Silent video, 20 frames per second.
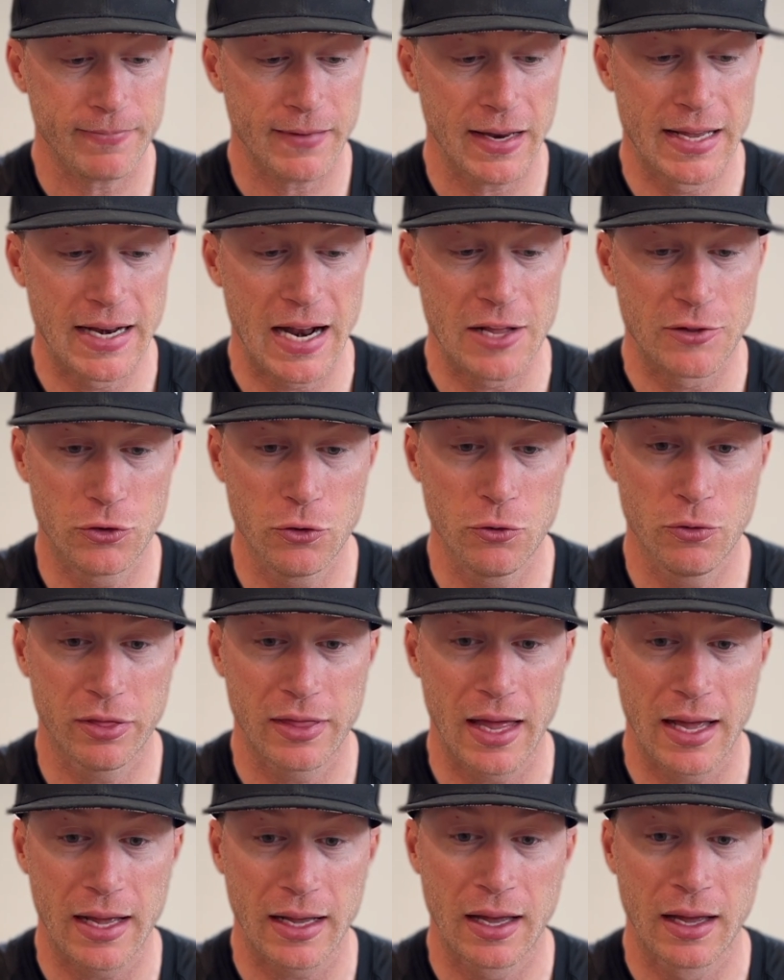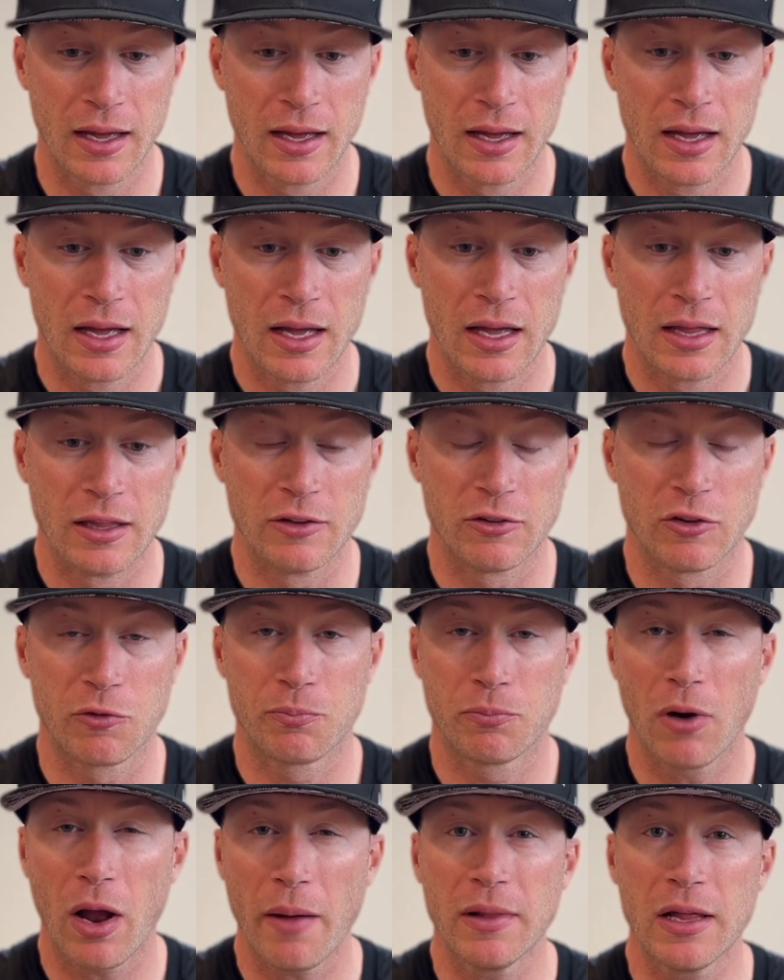And I do think this is
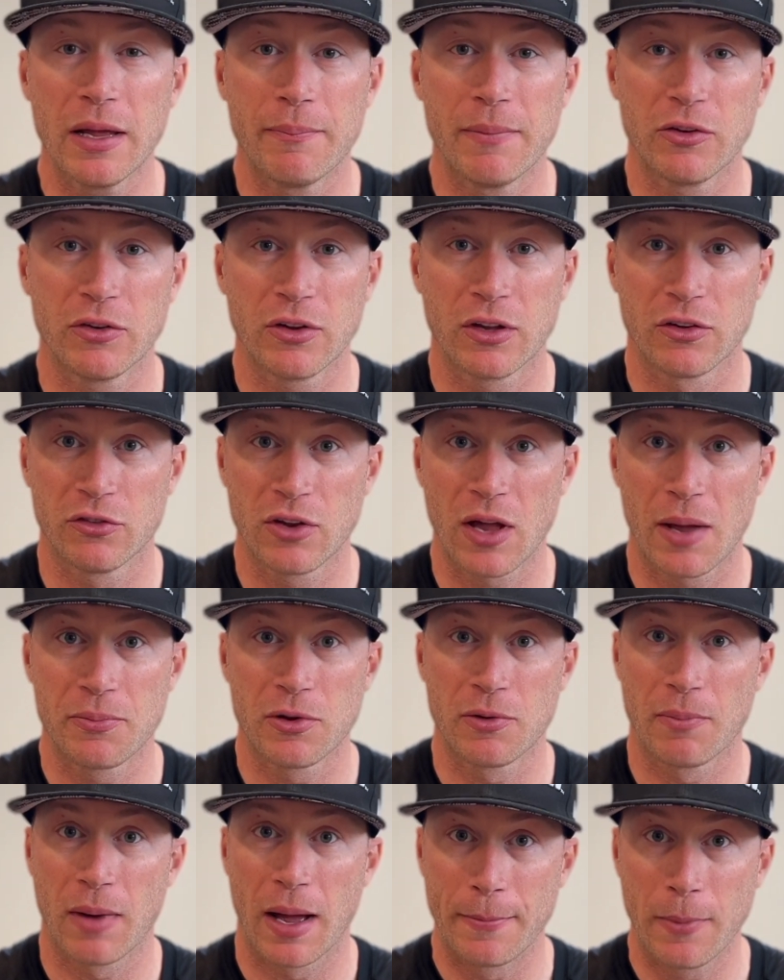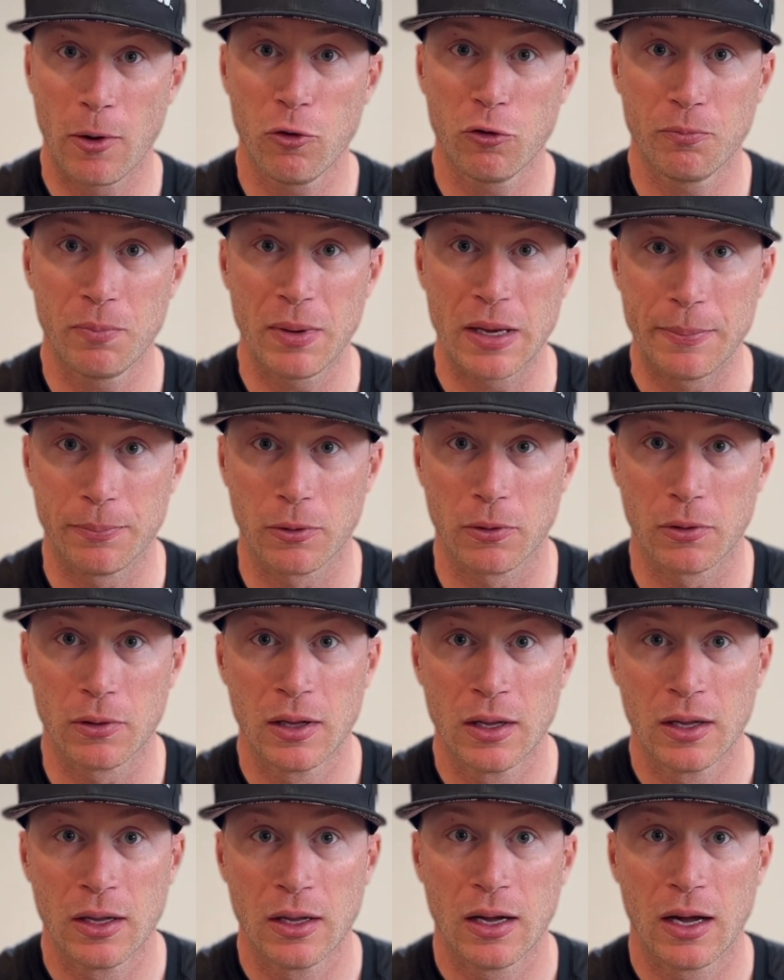probably a misconception by most people,
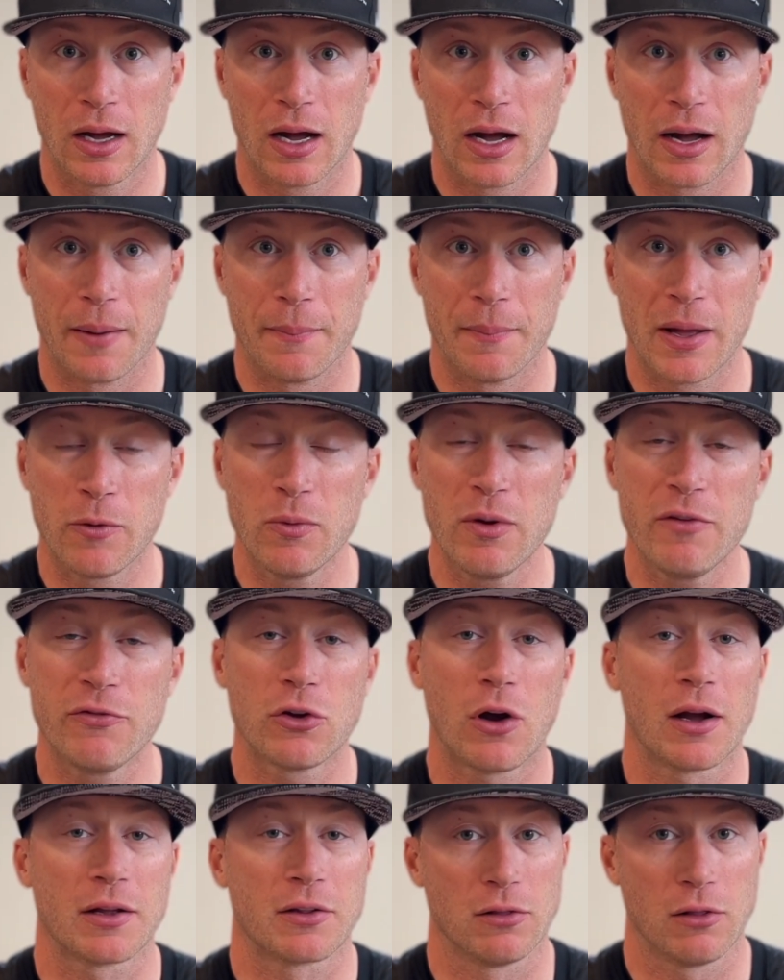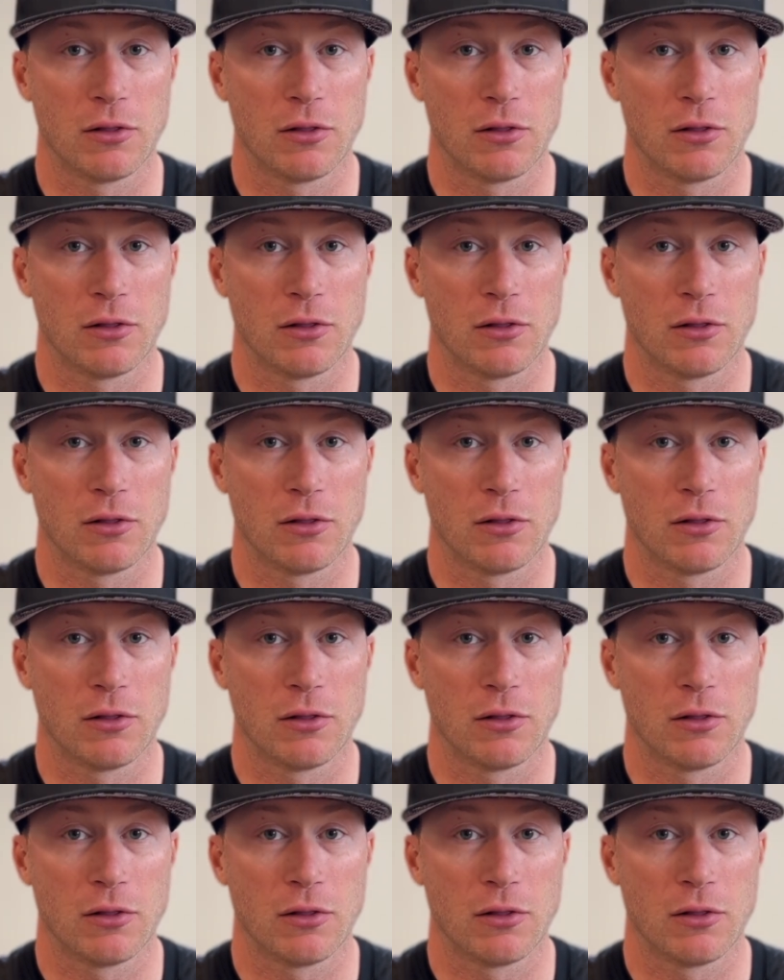and we've talked a